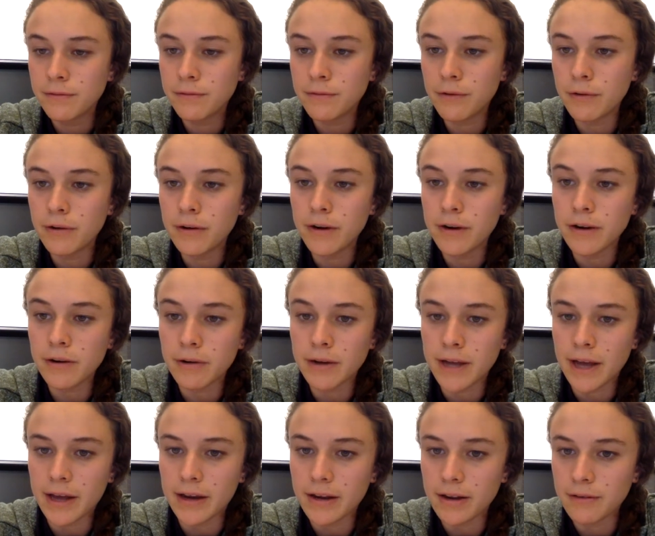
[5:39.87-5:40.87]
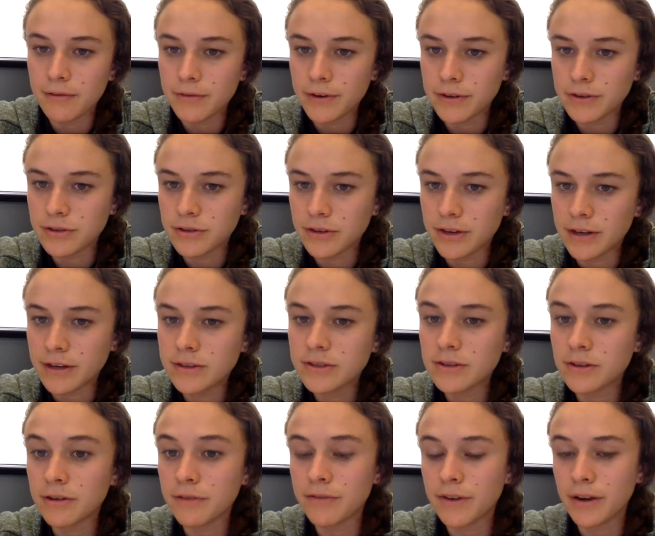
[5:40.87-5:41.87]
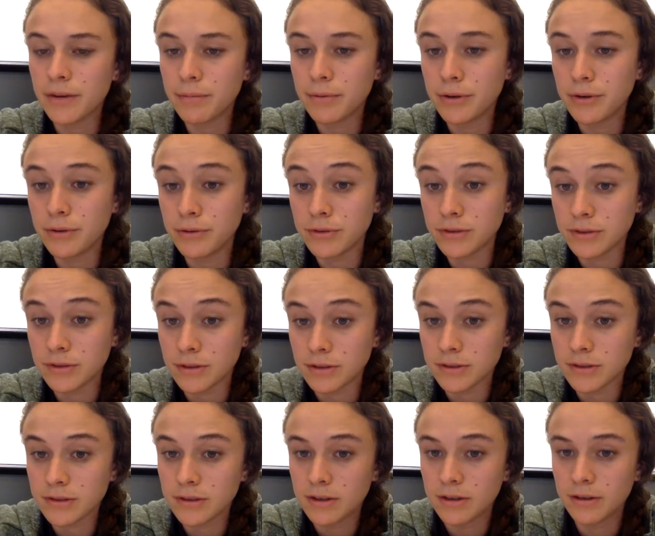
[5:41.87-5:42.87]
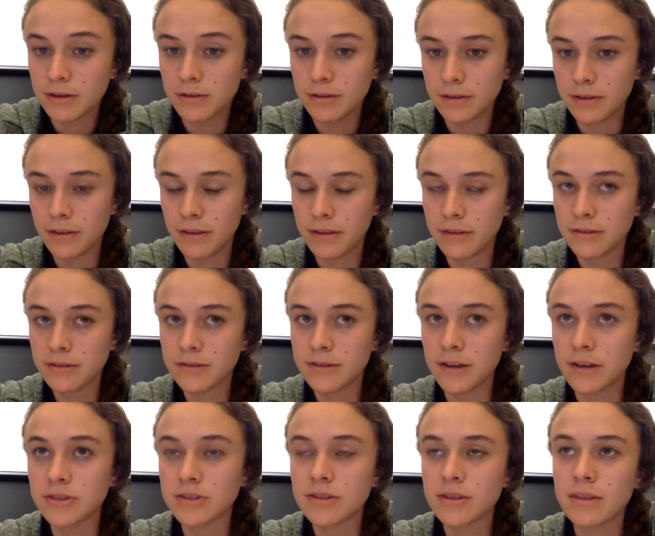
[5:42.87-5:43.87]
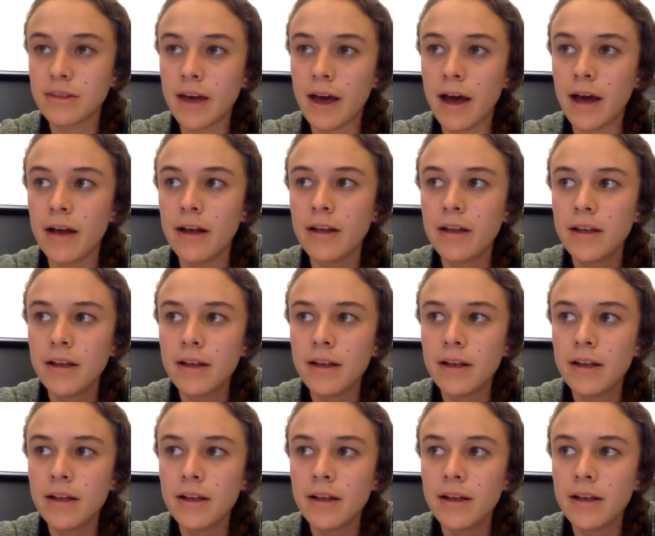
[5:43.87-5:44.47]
for organic and fair trade certified producers such that